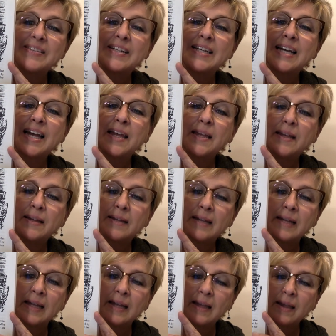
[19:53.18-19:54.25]
Okay.
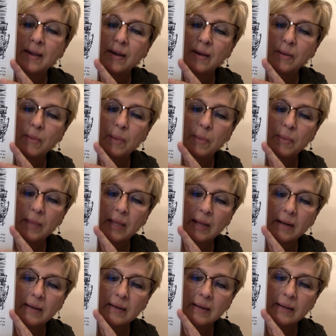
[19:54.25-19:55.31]
Remember
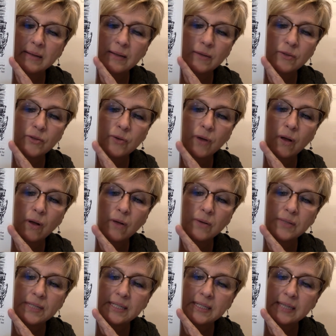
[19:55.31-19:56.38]
that those are all
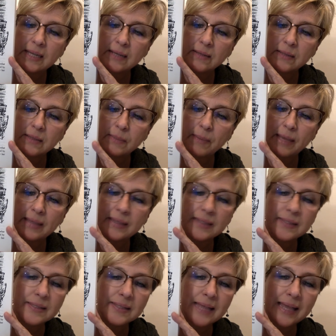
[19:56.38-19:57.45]
details about the
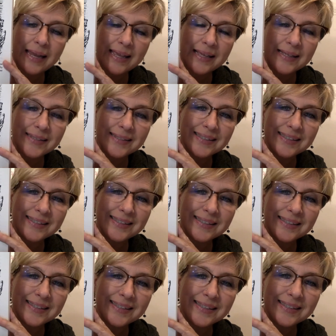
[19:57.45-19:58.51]
settings,
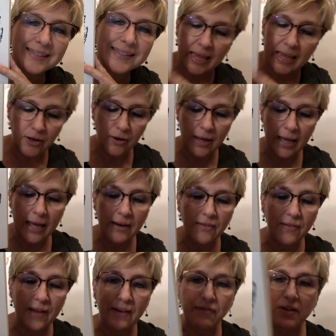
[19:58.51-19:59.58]
and you kind of
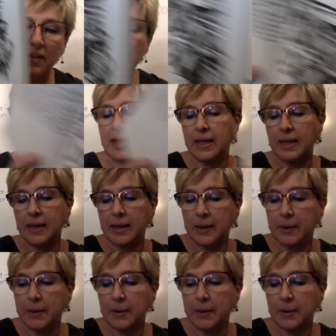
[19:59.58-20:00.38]
have to think